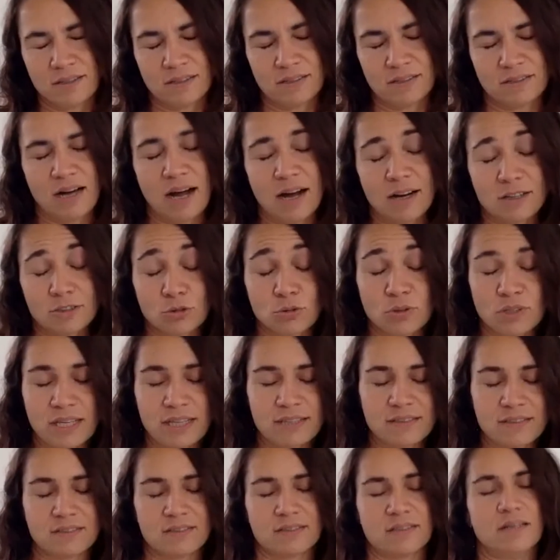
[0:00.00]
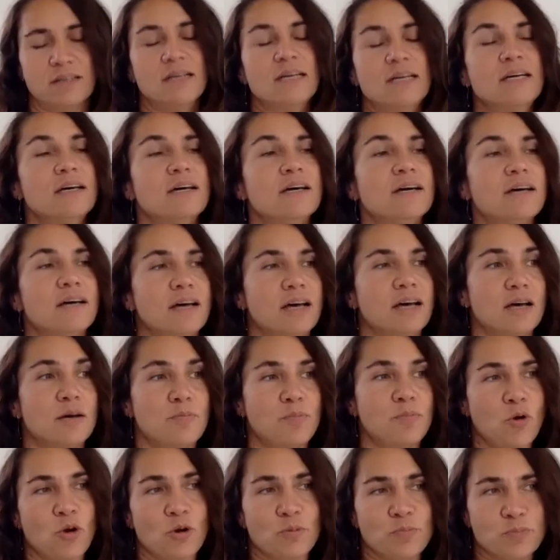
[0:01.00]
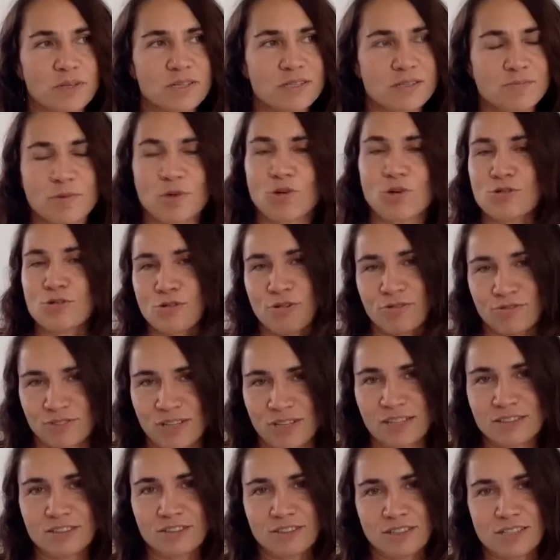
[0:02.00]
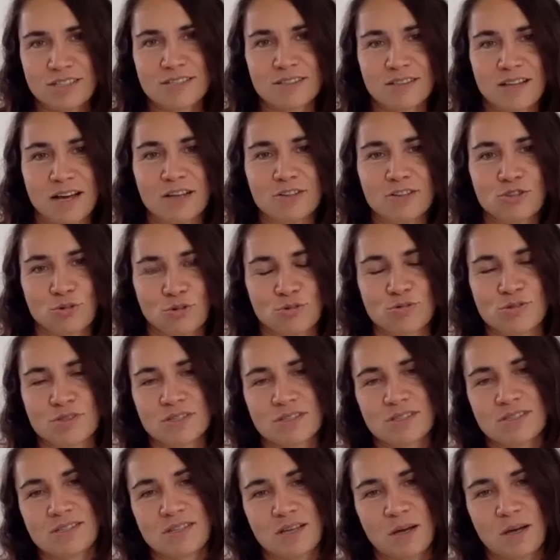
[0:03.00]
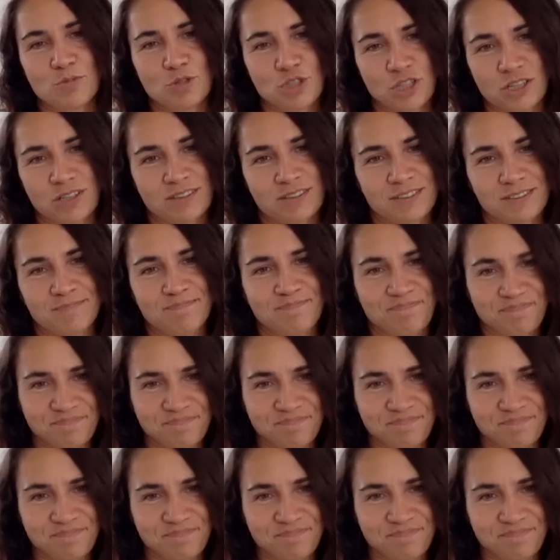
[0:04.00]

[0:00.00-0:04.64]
articulate the purpose. Because of that reason, I chose this subject.